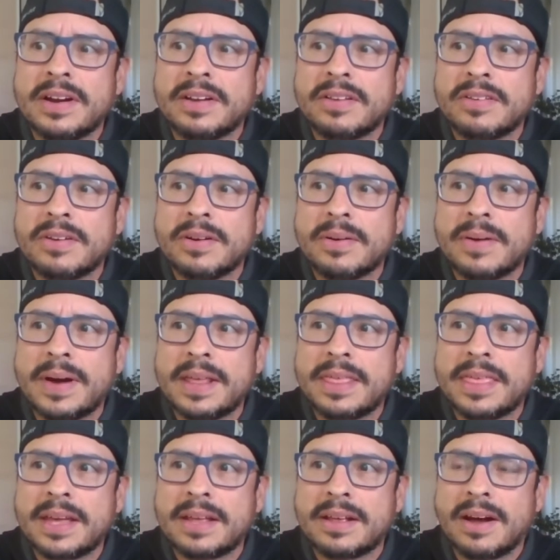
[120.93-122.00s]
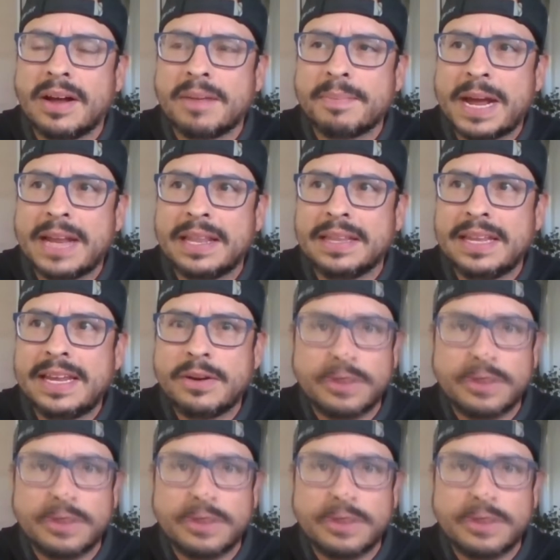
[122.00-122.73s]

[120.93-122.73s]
And so I think on my legal